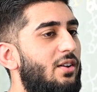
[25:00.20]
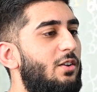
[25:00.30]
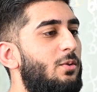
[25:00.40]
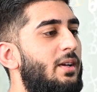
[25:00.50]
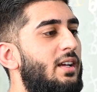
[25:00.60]

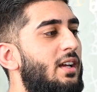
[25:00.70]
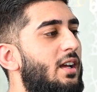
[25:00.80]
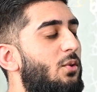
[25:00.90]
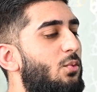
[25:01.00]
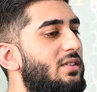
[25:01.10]
little bit,
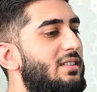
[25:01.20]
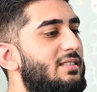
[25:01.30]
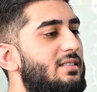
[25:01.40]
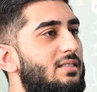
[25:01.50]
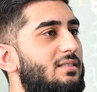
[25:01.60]
which
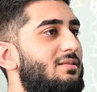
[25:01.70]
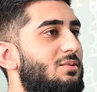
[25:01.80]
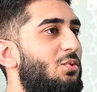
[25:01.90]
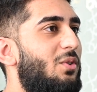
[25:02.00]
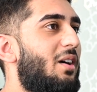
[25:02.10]
is
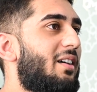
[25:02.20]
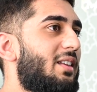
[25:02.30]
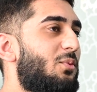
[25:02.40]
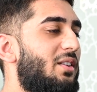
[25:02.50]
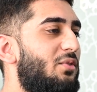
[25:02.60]
what I
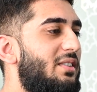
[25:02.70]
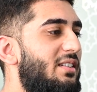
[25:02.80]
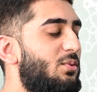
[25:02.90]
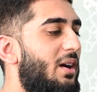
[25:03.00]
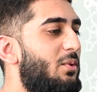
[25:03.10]
think one of the
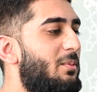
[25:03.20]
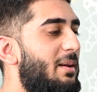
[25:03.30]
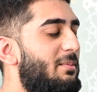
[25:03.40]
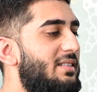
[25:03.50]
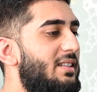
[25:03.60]
reasons why we may
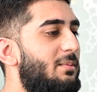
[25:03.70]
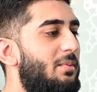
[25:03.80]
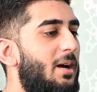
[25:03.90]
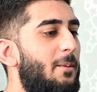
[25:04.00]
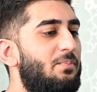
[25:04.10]
miss it.
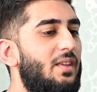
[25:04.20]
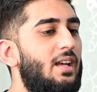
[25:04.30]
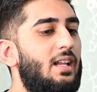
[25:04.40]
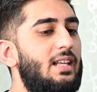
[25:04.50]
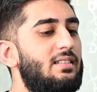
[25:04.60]
But
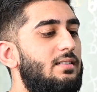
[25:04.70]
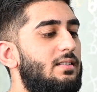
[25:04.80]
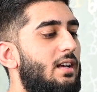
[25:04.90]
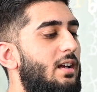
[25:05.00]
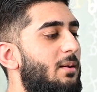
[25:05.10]
let's
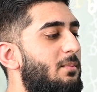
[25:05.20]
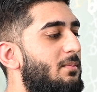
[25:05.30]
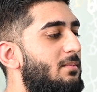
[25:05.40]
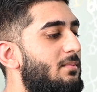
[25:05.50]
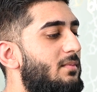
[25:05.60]

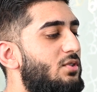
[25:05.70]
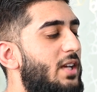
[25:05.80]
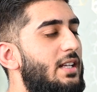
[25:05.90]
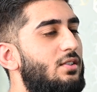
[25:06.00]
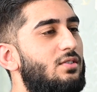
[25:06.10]

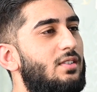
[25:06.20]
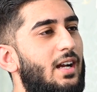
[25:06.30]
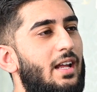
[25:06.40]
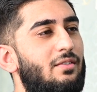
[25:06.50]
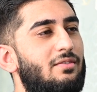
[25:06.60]
change the
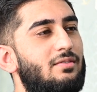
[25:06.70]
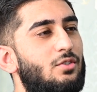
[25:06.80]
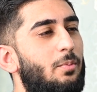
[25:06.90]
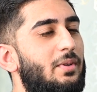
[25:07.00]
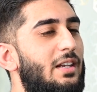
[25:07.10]
kind of
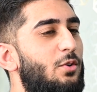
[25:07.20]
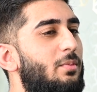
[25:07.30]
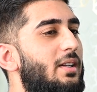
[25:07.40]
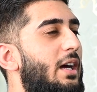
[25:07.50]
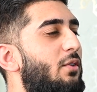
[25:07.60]
topic a little
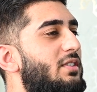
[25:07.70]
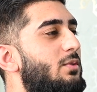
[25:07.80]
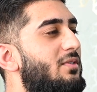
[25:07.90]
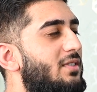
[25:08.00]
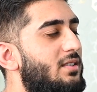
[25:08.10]
bit now. Obviously
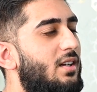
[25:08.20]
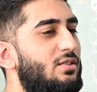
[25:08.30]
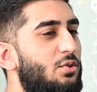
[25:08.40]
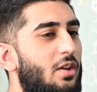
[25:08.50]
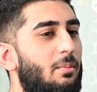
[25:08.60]
we've
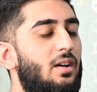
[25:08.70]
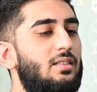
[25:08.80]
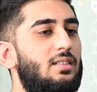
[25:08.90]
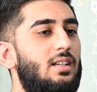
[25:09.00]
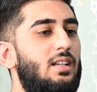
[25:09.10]
discussed Sunna
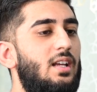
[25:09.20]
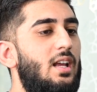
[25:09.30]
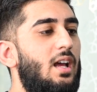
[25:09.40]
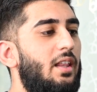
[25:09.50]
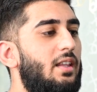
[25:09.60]
Musk, and
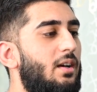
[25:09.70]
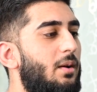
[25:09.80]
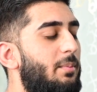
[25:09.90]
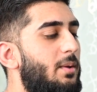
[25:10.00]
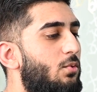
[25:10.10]
I think
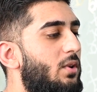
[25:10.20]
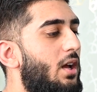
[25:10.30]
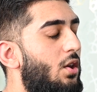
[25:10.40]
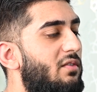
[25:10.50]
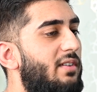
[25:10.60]
people will get
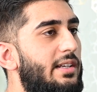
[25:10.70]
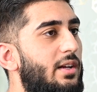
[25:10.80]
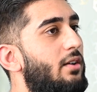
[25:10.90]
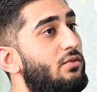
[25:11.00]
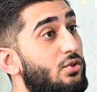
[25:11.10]
a lot of value
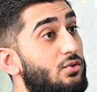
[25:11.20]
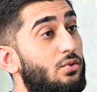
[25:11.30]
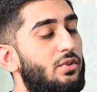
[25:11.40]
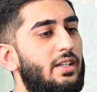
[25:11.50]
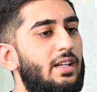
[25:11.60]
out of your
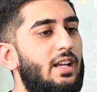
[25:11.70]
story.